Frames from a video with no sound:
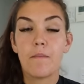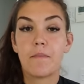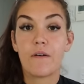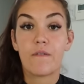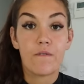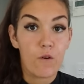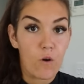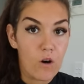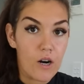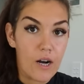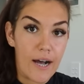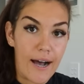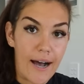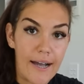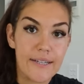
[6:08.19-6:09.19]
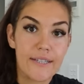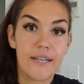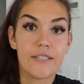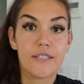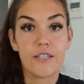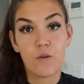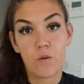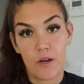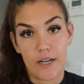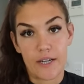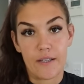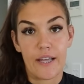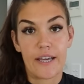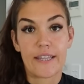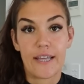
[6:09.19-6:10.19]
before a high-intensity
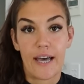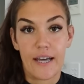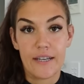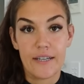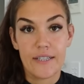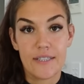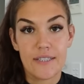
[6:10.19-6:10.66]
workout like that.